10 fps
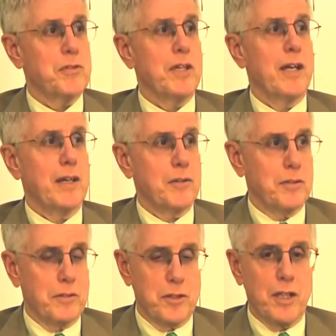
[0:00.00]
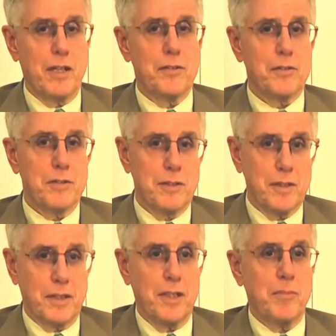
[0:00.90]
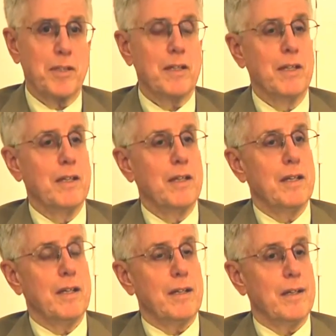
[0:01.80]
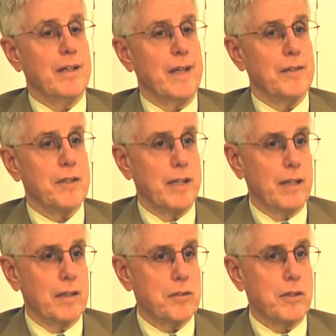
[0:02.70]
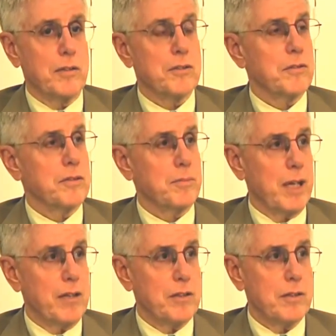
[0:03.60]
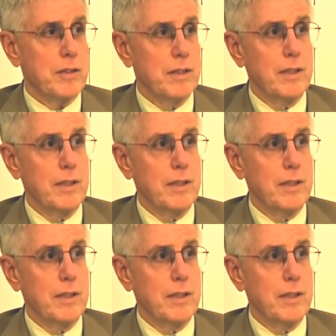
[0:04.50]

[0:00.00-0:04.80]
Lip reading: Sachs, Chase, Lehman, as an analyst and also as a manager.